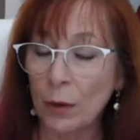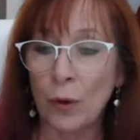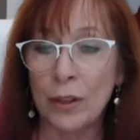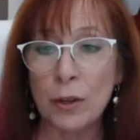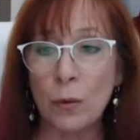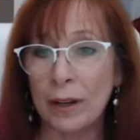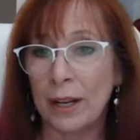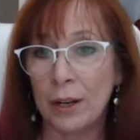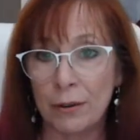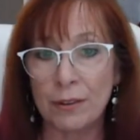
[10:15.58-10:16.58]
whether you want
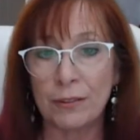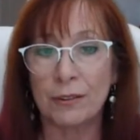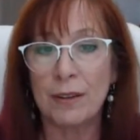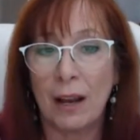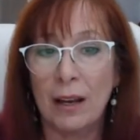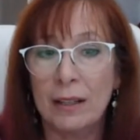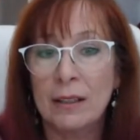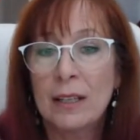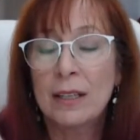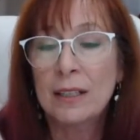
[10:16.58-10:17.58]
to hear this or not,
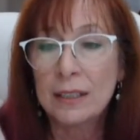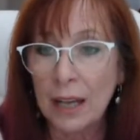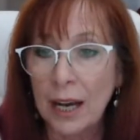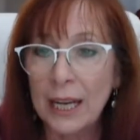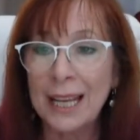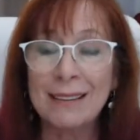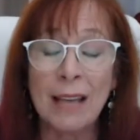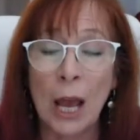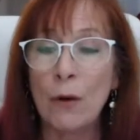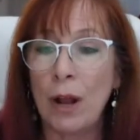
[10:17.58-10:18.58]
cutting
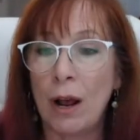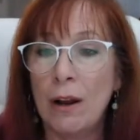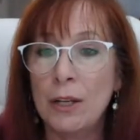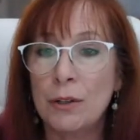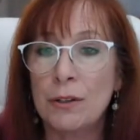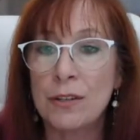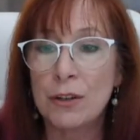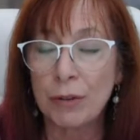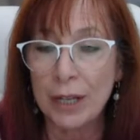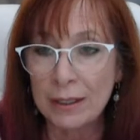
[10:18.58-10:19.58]
down on your
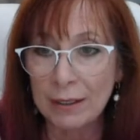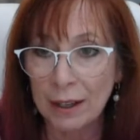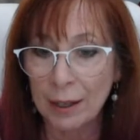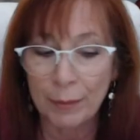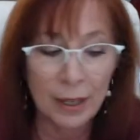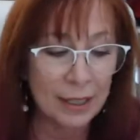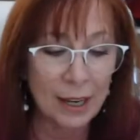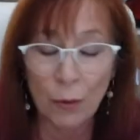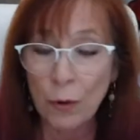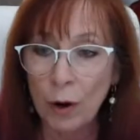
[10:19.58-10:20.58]
screen time.
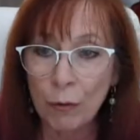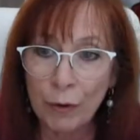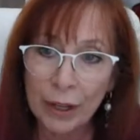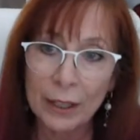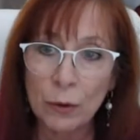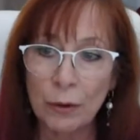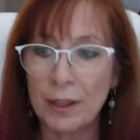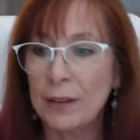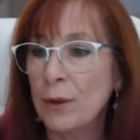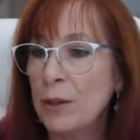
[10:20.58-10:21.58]
Now, a really cool
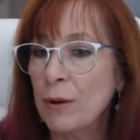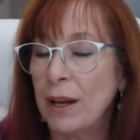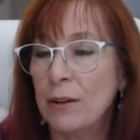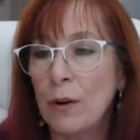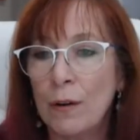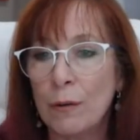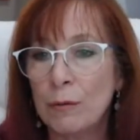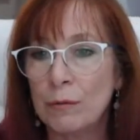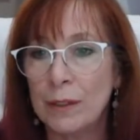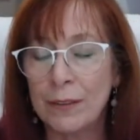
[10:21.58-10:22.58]
thing, I don't
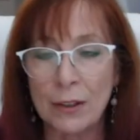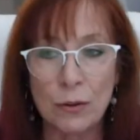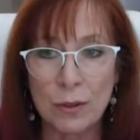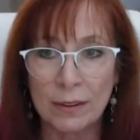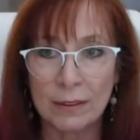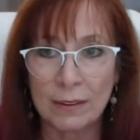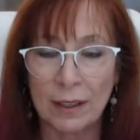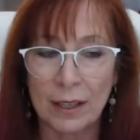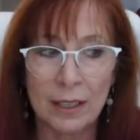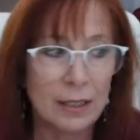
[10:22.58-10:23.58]
know if they do this
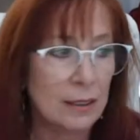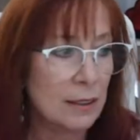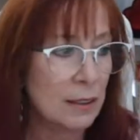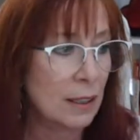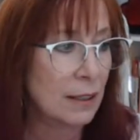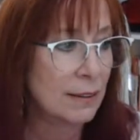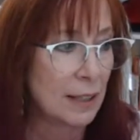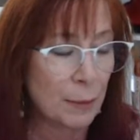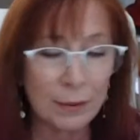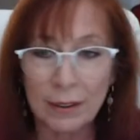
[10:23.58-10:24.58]
on
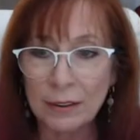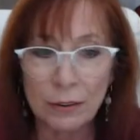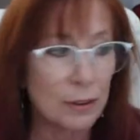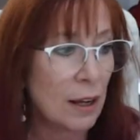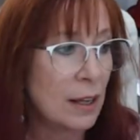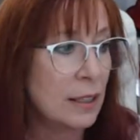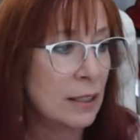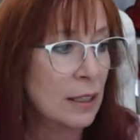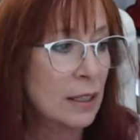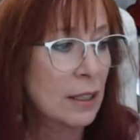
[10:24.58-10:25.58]
Samsungs or not.
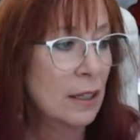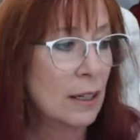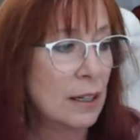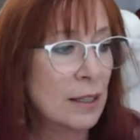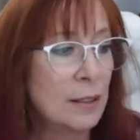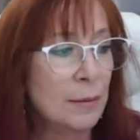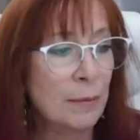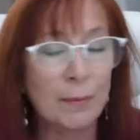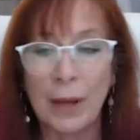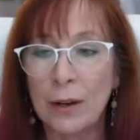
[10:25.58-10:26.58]
I
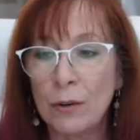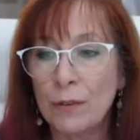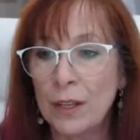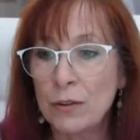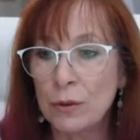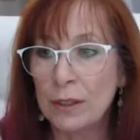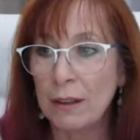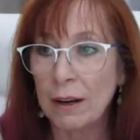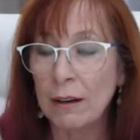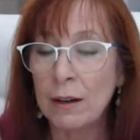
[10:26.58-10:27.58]
don't know if they do it
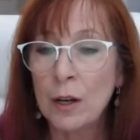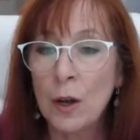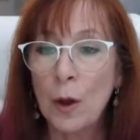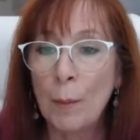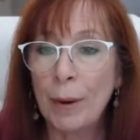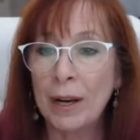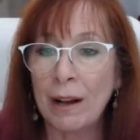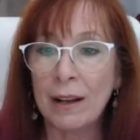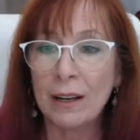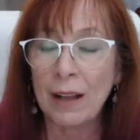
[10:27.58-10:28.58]
there, but
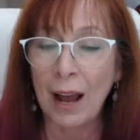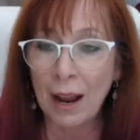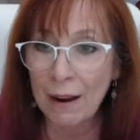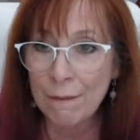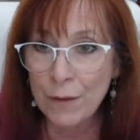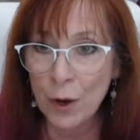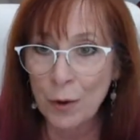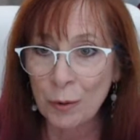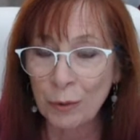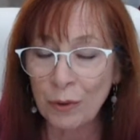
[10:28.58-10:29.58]
on
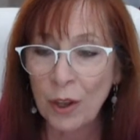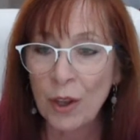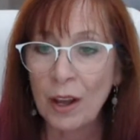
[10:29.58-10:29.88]
iPhone,